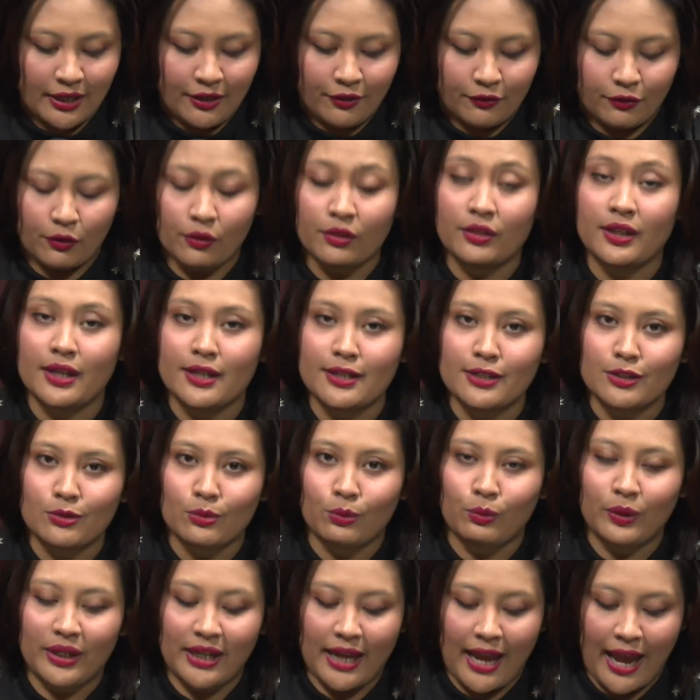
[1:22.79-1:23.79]
For this,
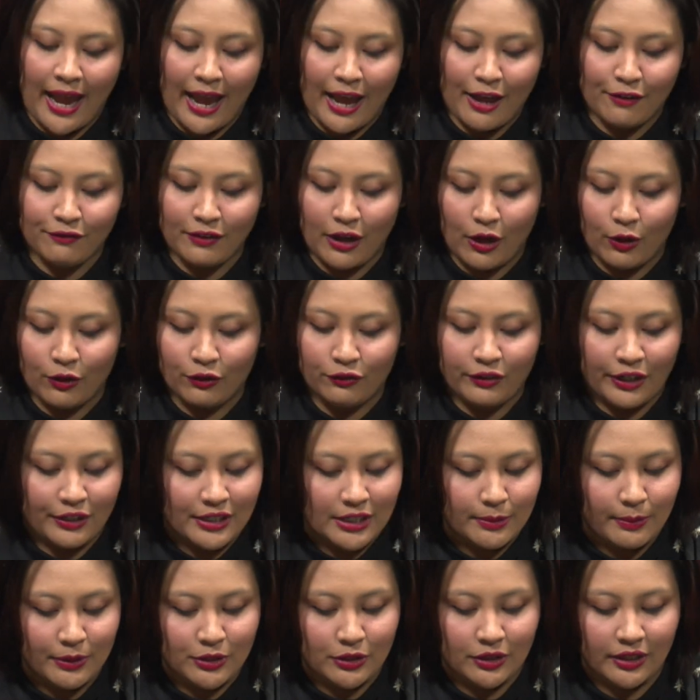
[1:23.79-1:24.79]
we have our very
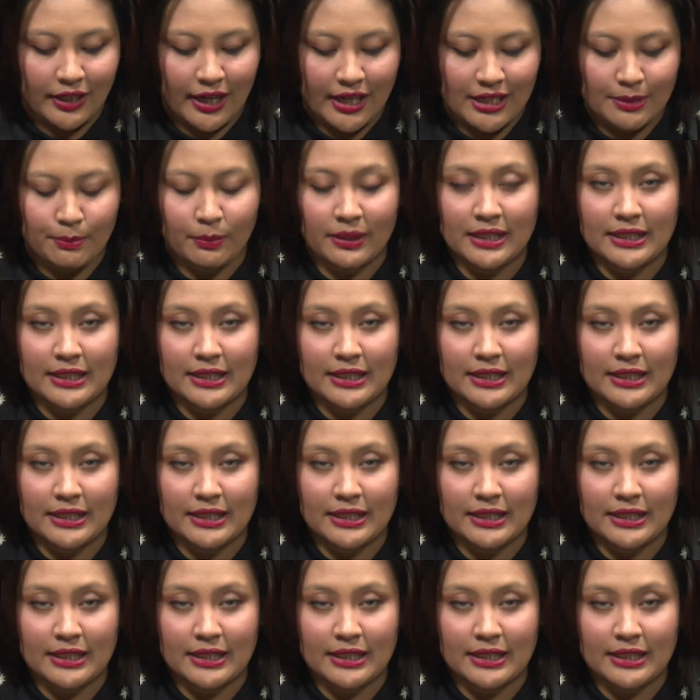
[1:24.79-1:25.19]
special guest,